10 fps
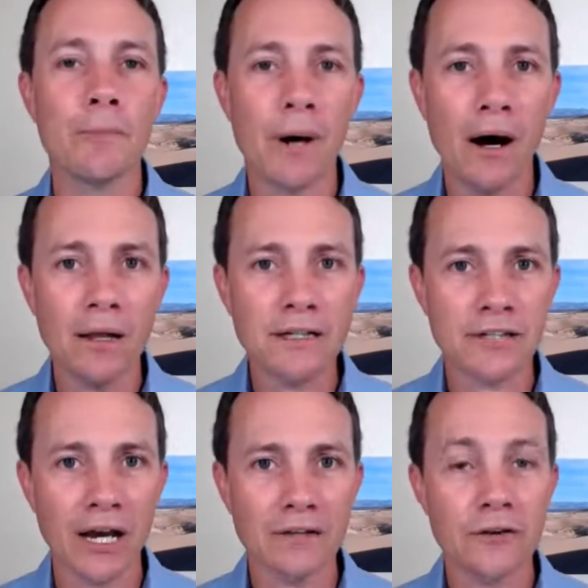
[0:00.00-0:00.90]

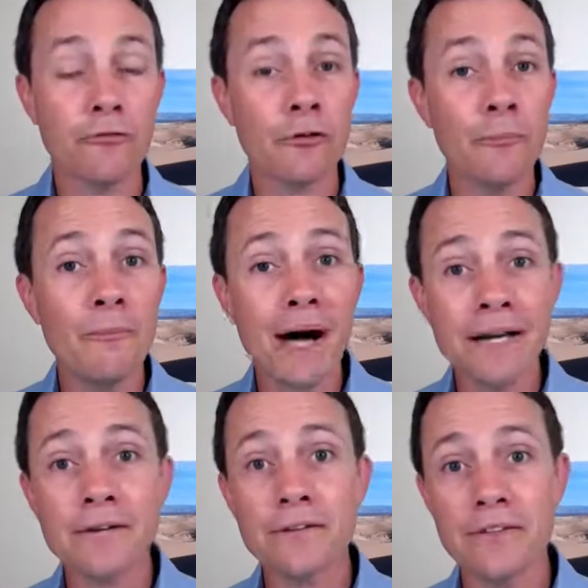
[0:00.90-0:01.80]
apologize for
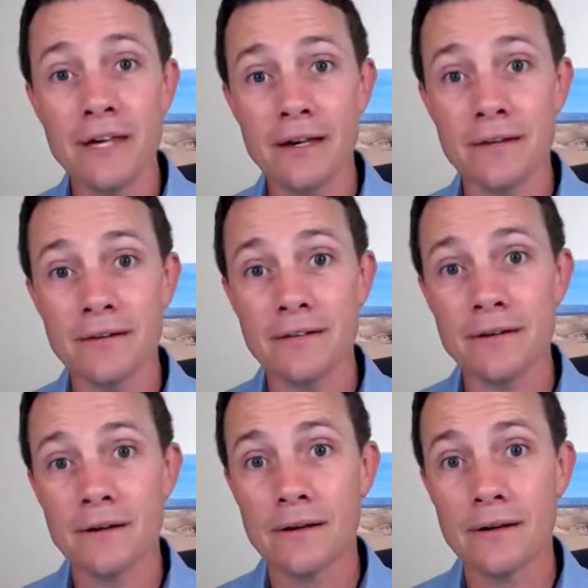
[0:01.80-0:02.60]
minor things.